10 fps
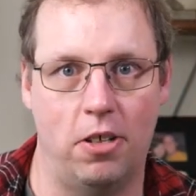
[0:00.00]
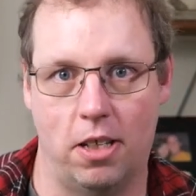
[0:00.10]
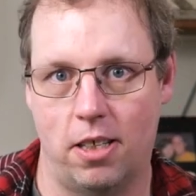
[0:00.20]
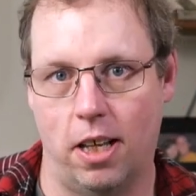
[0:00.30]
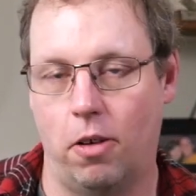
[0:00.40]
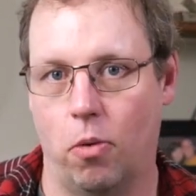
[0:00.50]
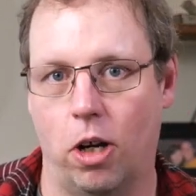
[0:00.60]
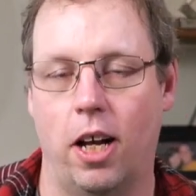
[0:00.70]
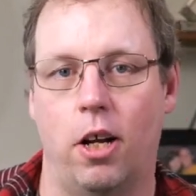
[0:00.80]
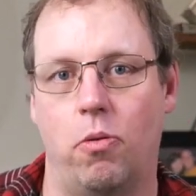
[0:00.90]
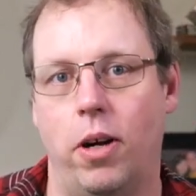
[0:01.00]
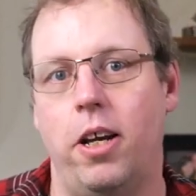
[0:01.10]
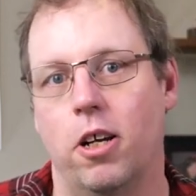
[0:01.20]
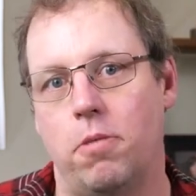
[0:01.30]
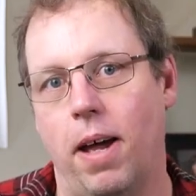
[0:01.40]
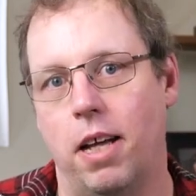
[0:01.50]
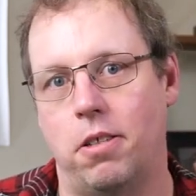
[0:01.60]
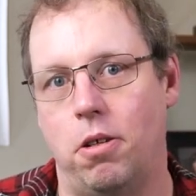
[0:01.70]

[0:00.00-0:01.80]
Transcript: just like we're kind of 20 years past the